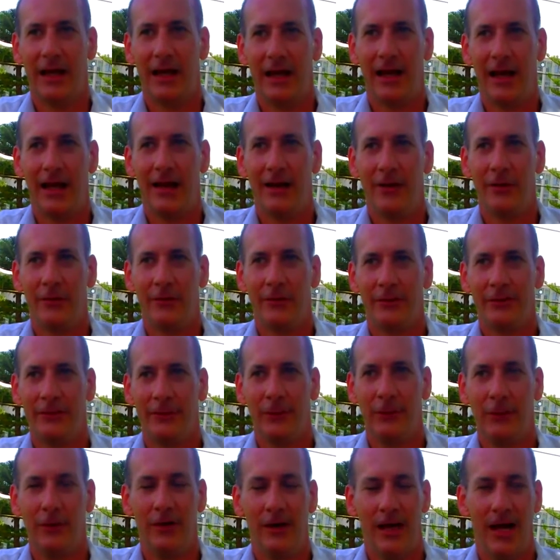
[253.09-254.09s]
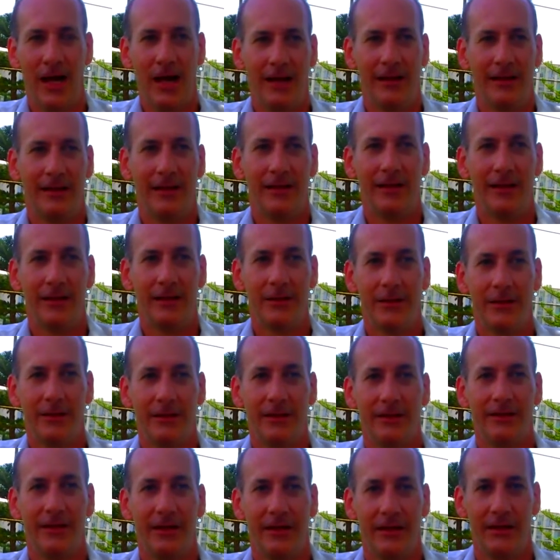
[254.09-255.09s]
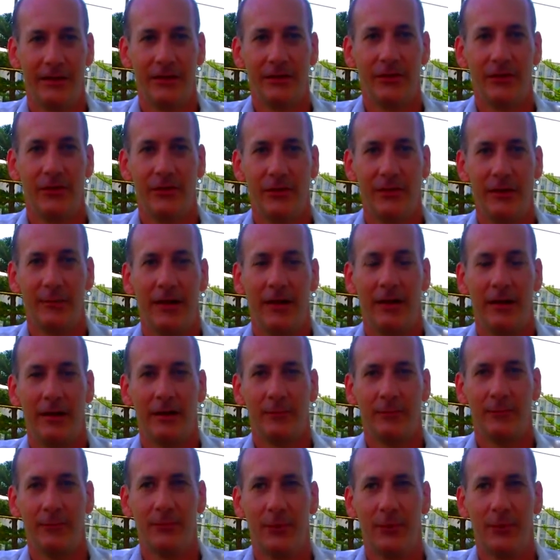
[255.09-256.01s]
8 on the floor and 8 in the kitchen, so you're talking about